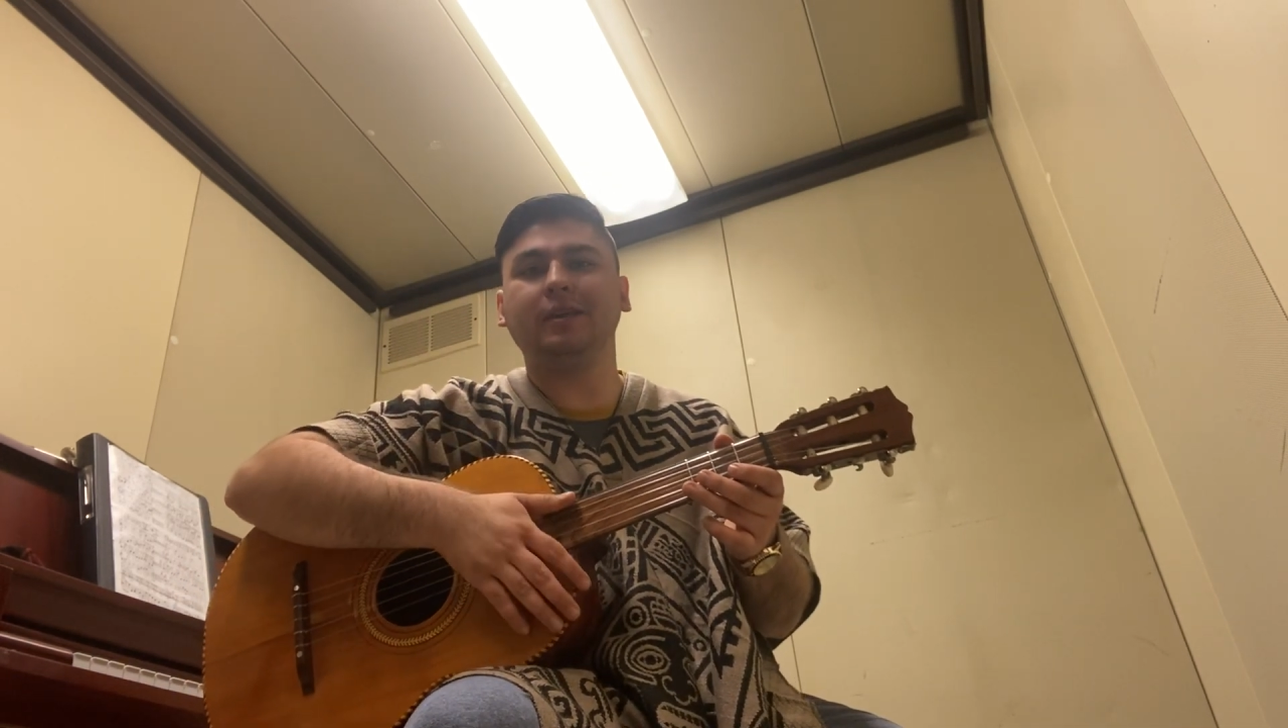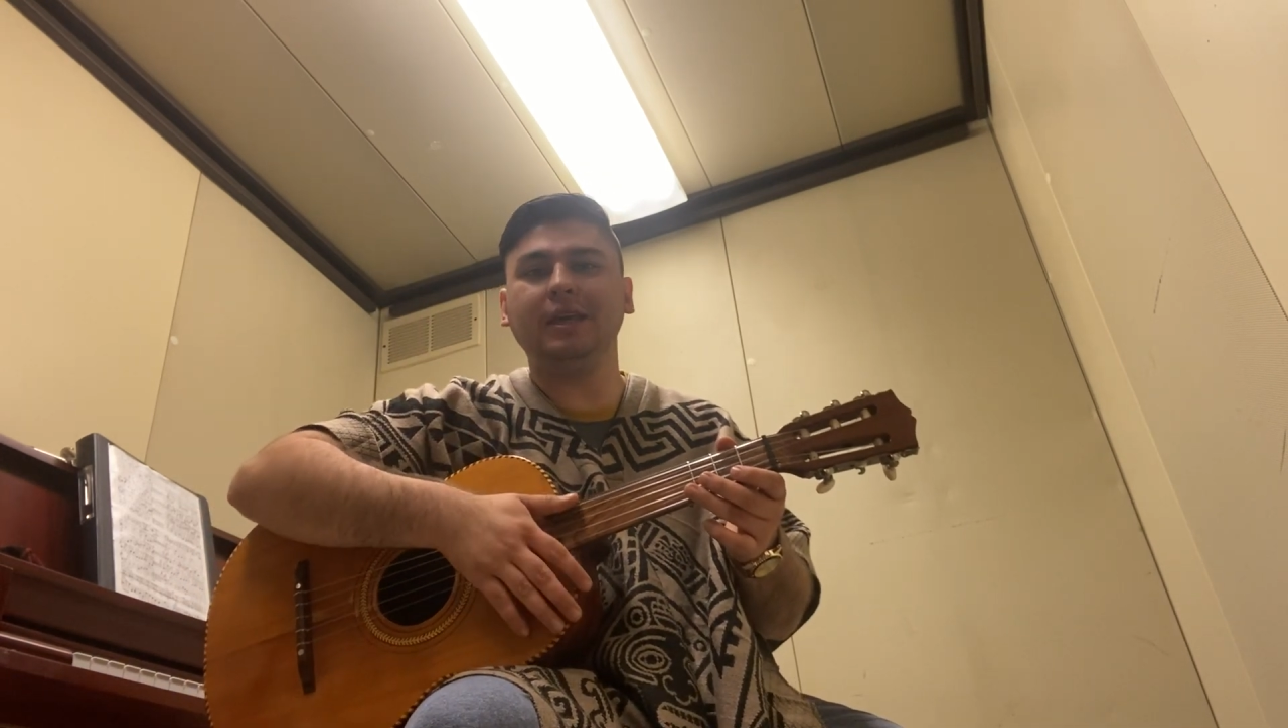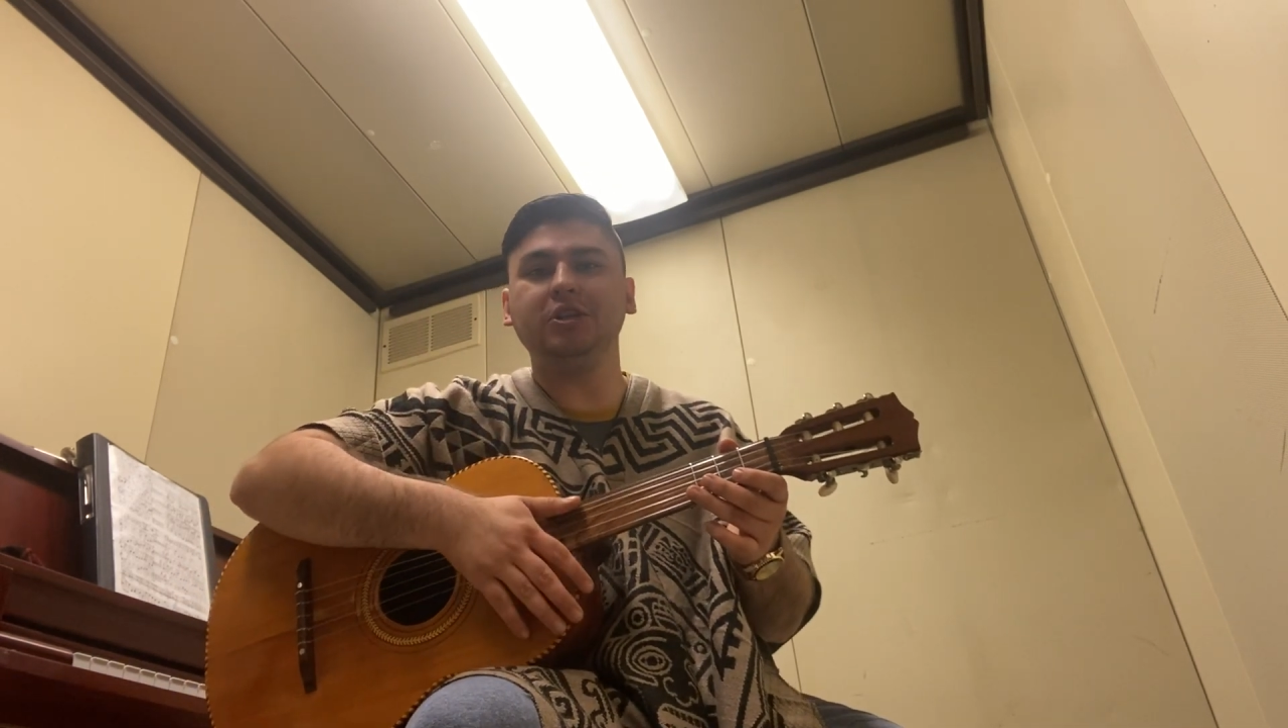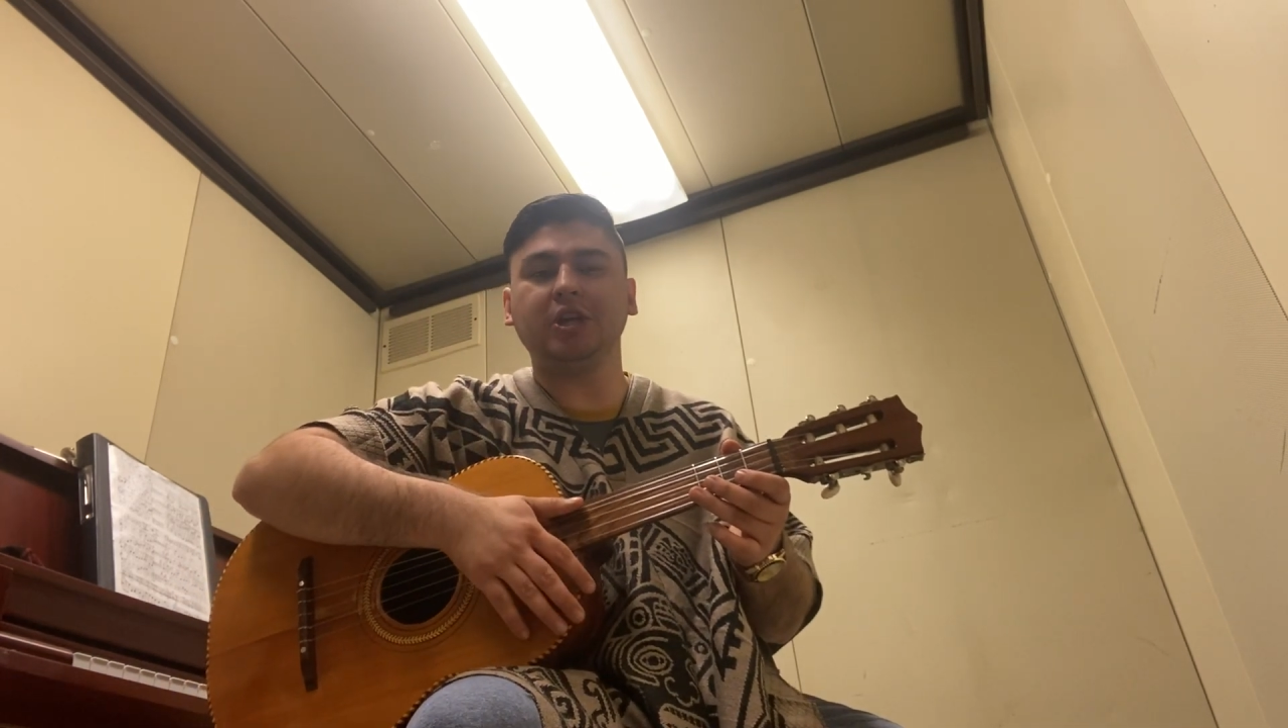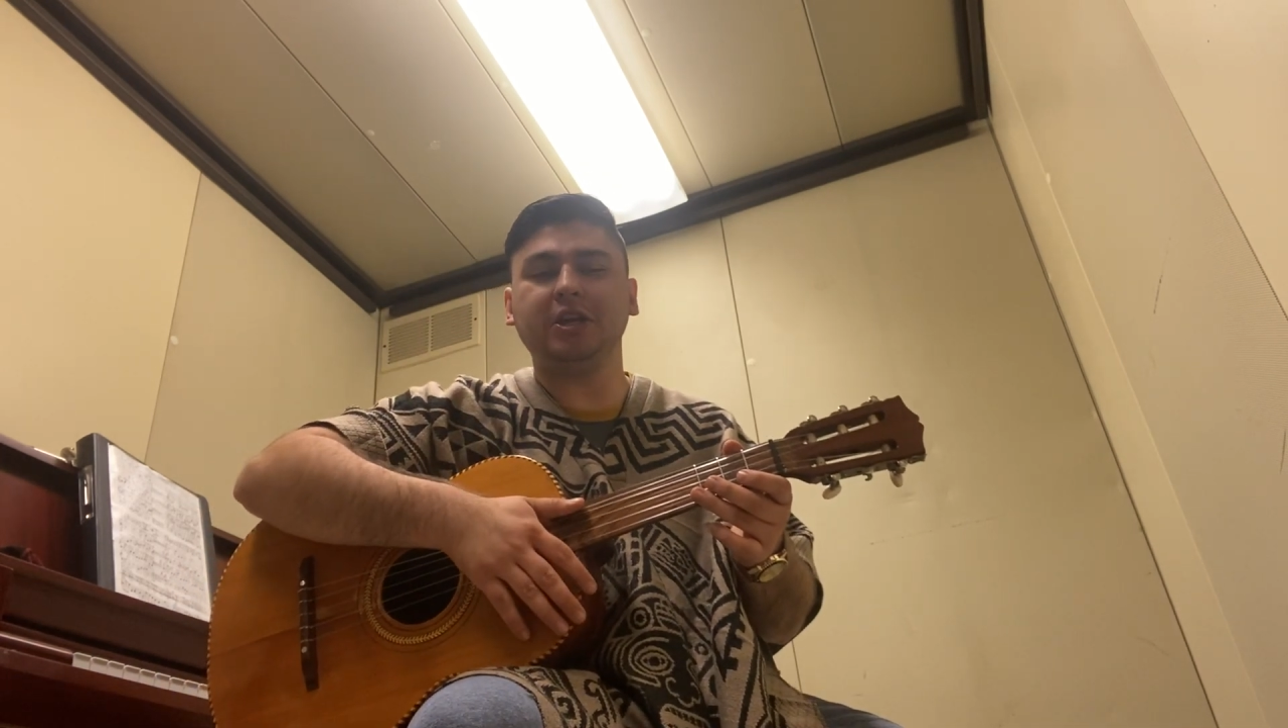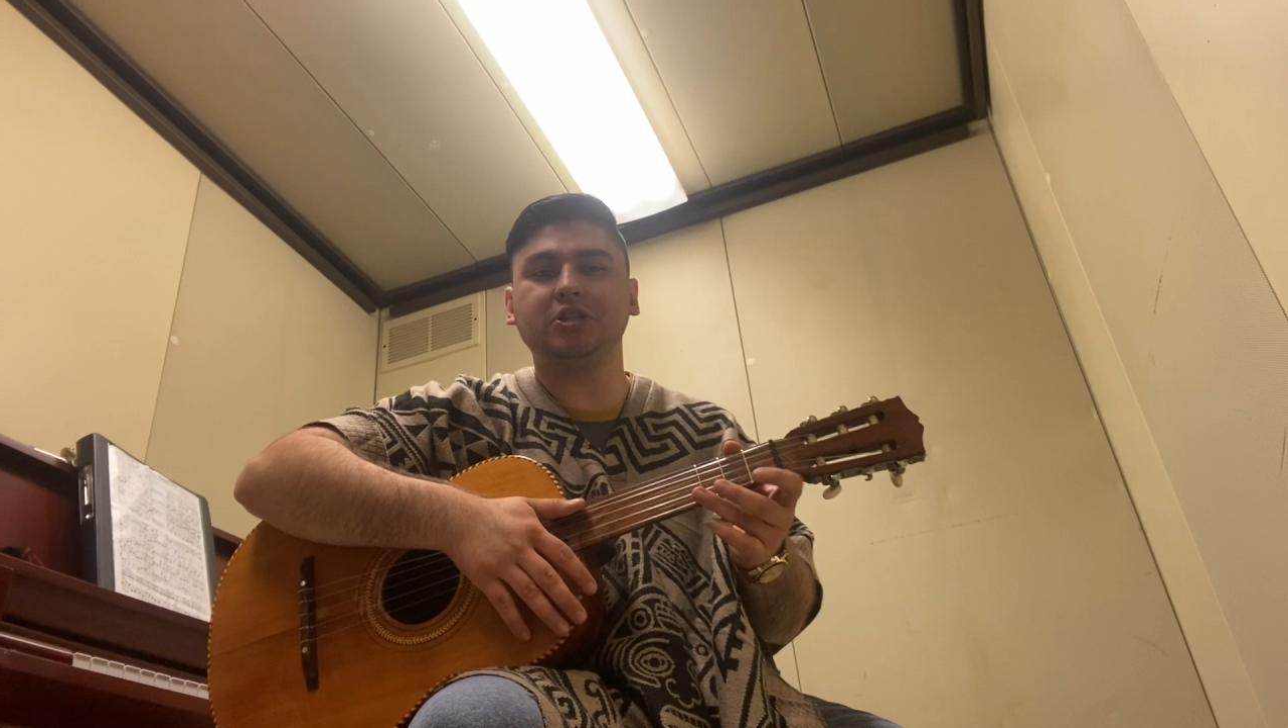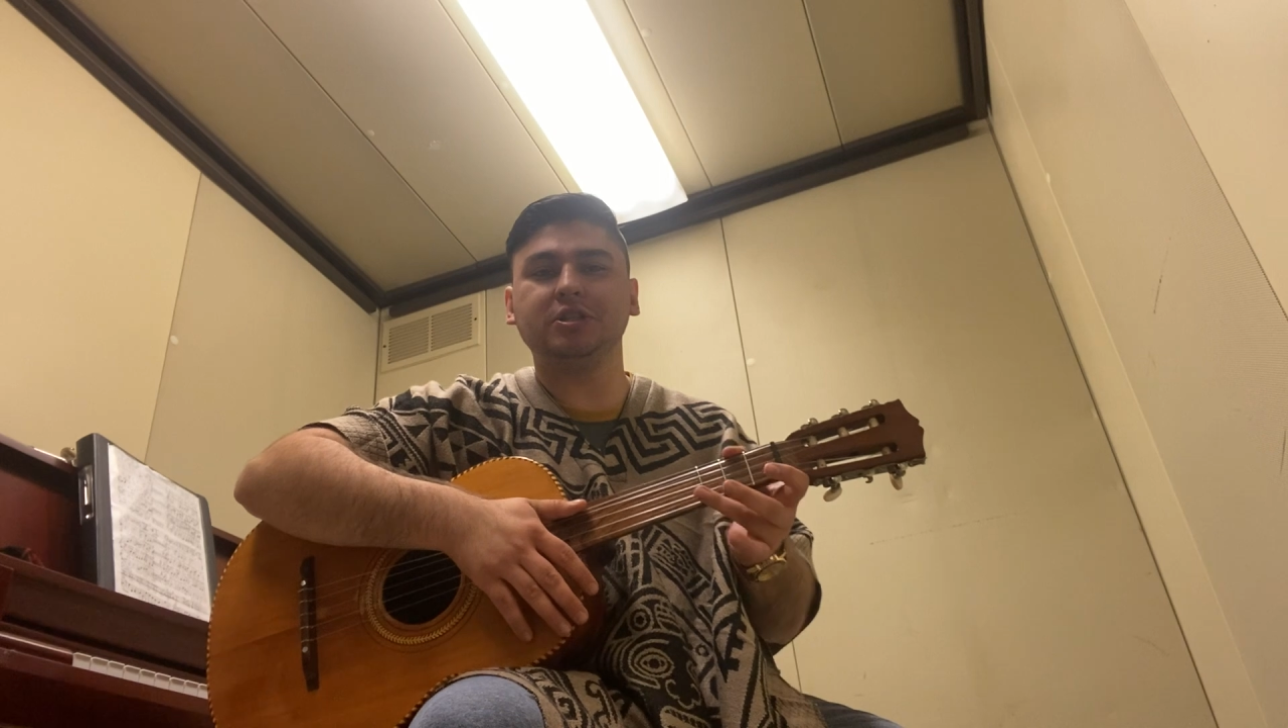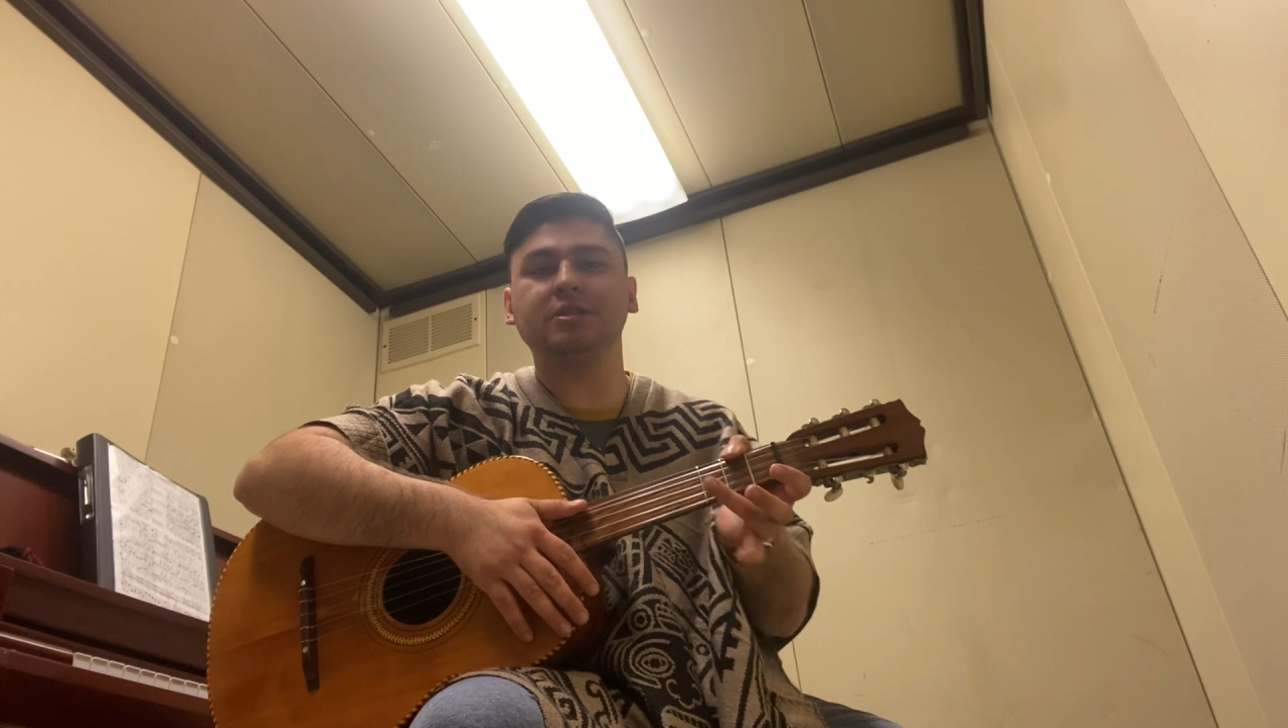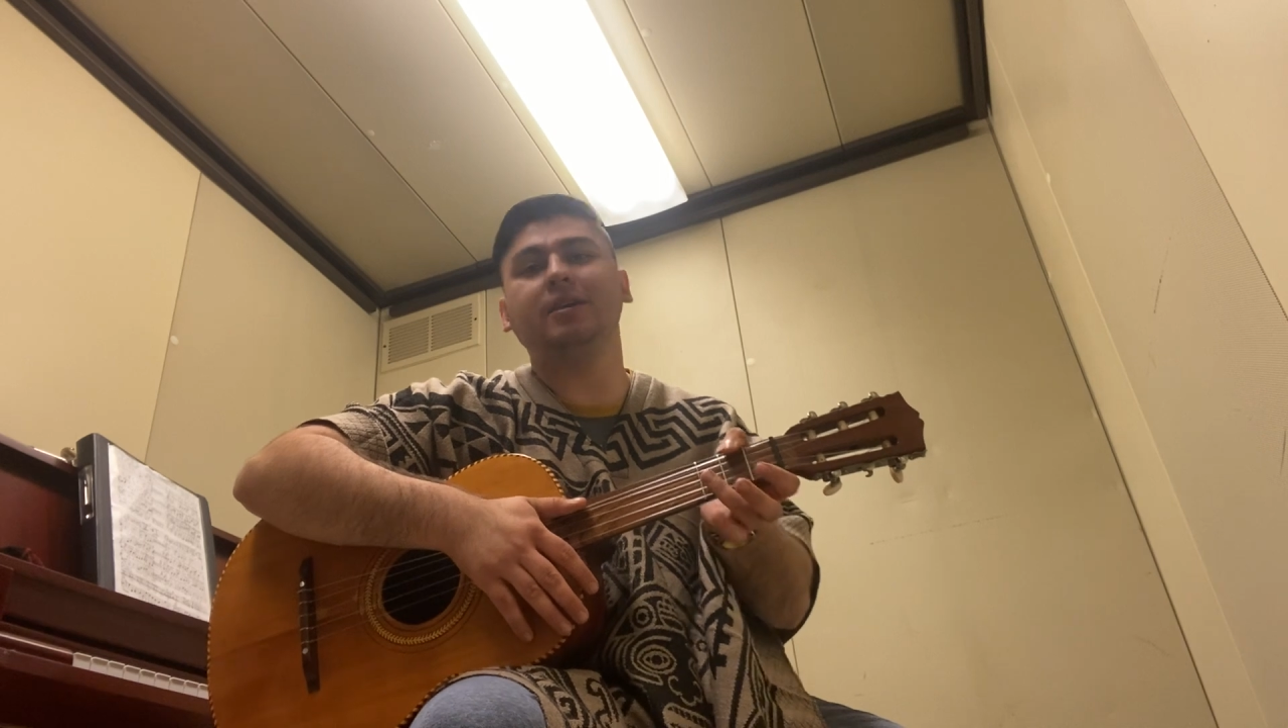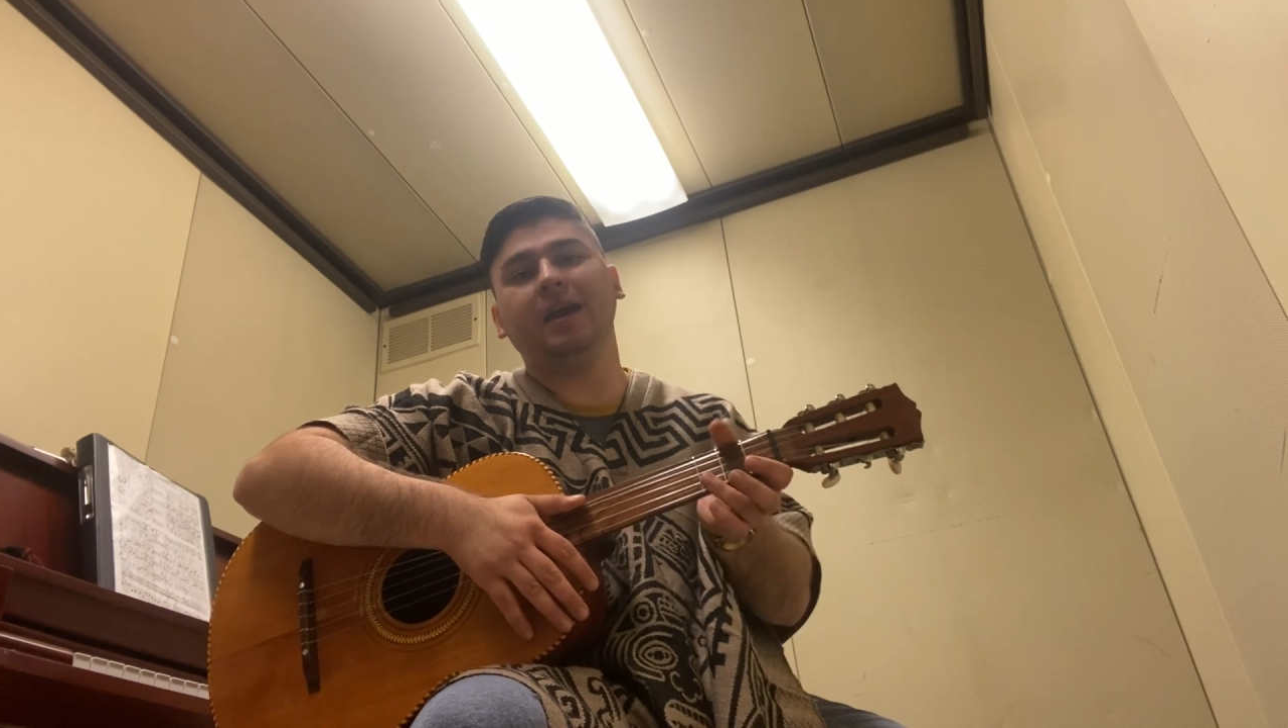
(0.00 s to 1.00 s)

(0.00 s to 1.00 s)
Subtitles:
key changes